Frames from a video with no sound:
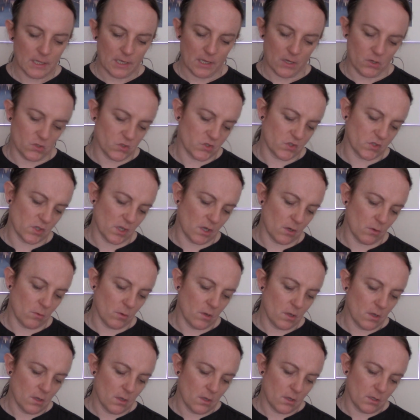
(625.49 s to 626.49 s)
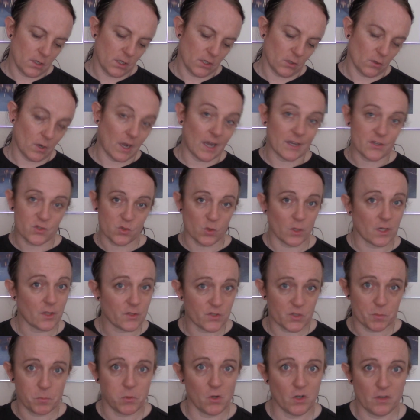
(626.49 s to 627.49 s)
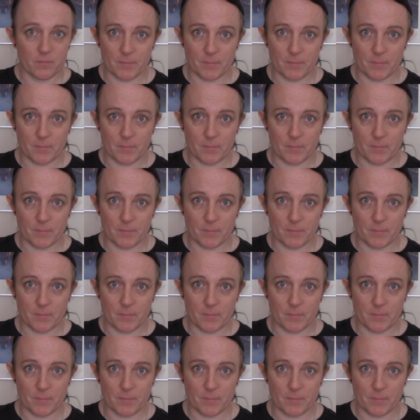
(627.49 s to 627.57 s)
And so, I sought out the support